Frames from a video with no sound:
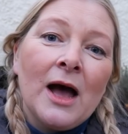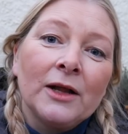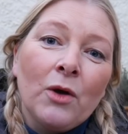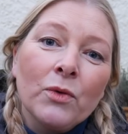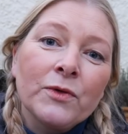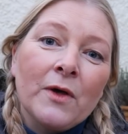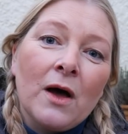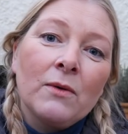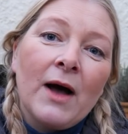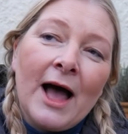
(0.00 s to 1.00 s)
And
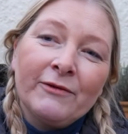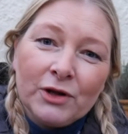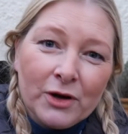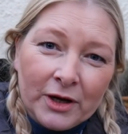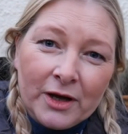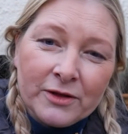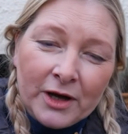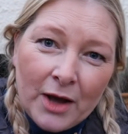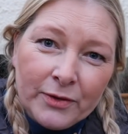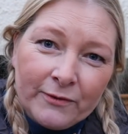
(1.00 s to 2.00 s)
also have a look at the
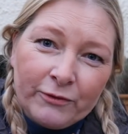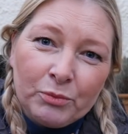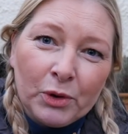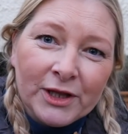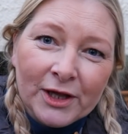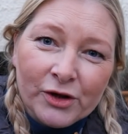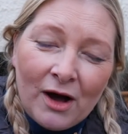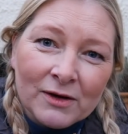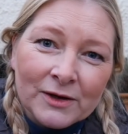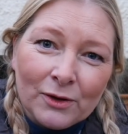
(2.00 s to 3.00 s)
Council for British
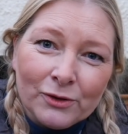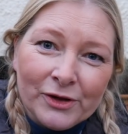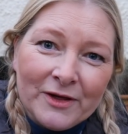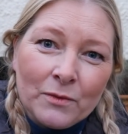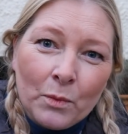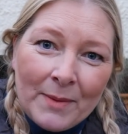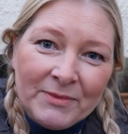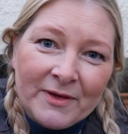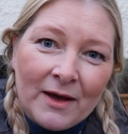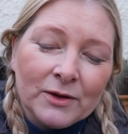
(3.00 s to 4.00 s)
Archaeology's
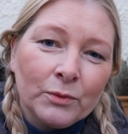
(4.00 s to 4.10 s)
website,